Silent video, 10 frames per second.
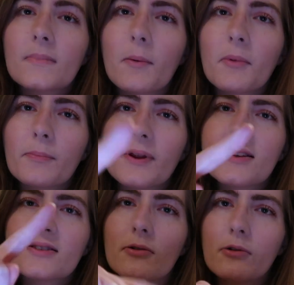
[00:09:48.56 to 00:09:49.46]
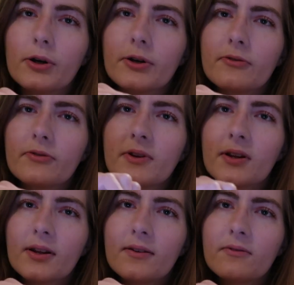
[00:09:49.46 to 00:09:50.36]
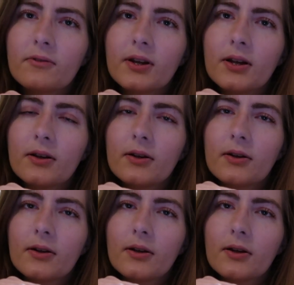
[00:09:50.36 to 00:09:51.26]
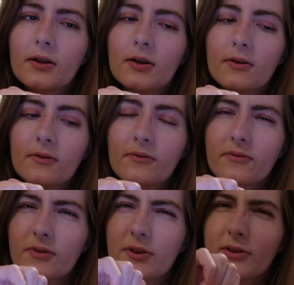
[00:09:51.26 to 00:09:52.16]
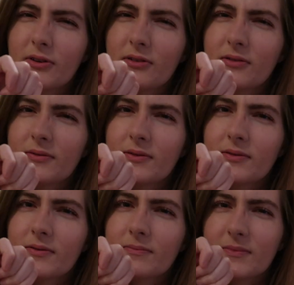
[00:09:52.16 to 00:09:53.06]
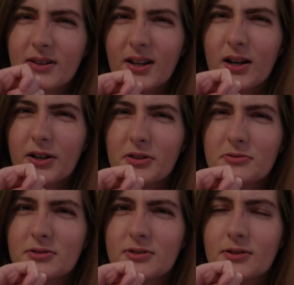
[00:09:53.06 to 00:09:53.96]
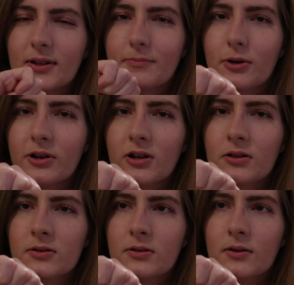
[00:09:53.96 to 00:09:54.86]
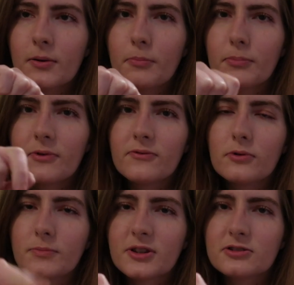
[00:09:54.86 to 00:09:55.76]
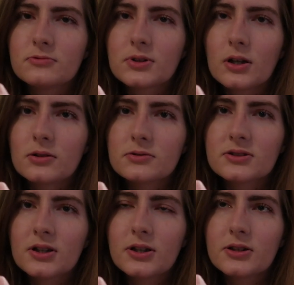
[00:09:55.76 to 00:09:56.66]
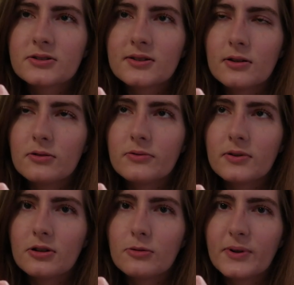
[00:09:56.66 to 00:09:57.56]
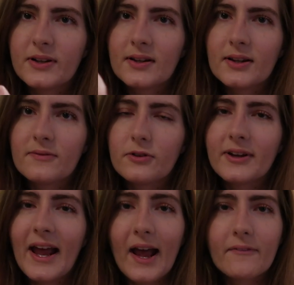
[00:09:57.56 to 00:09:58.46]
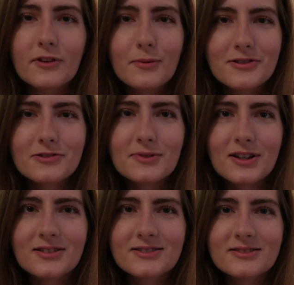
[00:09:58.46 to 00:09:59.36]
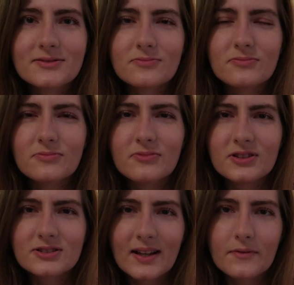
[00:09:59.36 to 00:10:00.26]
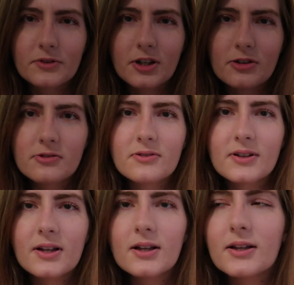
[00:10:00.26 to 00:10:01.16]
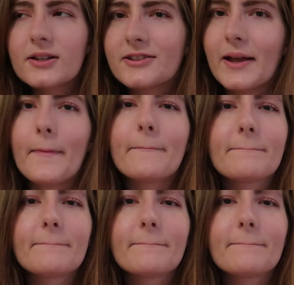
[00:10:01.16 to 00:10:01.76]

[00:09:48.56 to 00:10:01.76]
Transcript: I'm gonna place the order for delivery for tacos and legs before my Zoom calls. So it'll be delivered after my Zoom calls when it's time for dinner. So yeah.